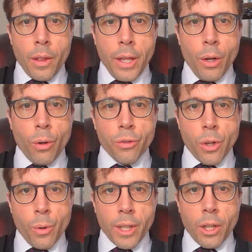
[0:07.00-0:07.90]
The
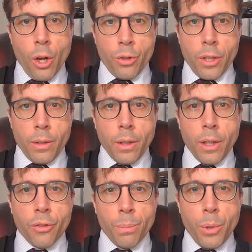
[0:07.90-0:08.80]
autoencoder
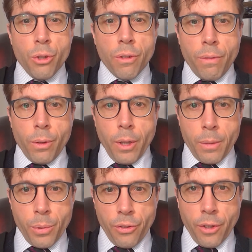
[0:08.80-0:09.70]
is a beautiful
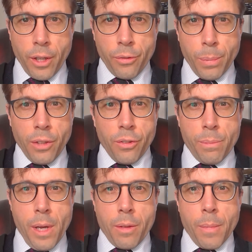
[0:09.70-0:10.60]
and precise piece of
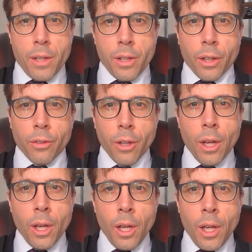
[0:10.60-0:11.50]
mathematics.
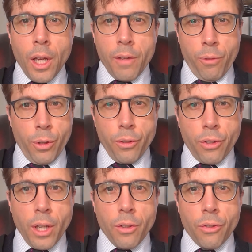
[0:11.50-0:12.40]
If all you
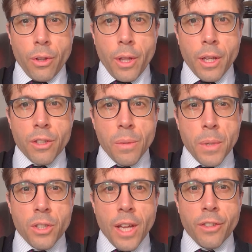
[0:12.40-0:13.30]
see is the
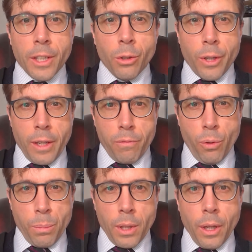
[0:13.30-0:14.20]
intimidating looking
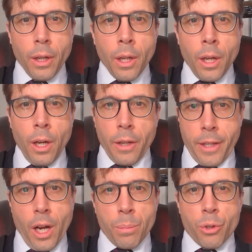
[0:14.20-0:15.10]
formula and
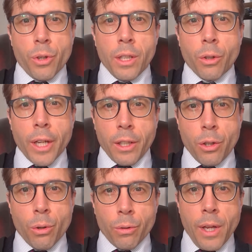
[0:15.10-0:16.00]
the arbitrary looking
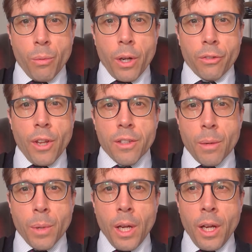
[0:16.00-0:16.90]
neural network
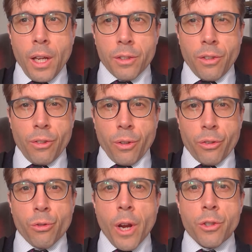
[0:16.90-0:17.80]
setup, it just looks
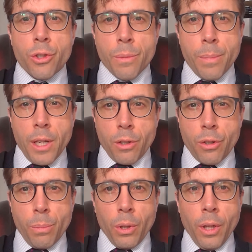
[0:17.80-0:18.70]
strange and
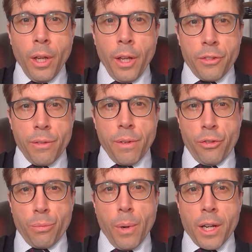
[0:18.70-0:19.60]
impenetrable, as if it
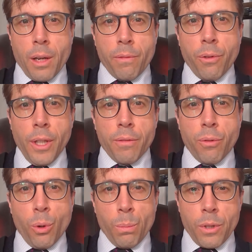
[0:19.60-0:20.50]
sprang up fully
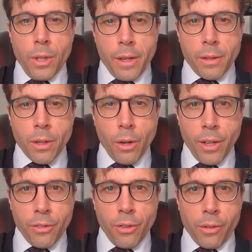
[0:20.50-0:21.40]
formed like the
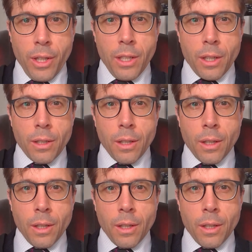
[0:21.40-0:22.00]
goddess Athena.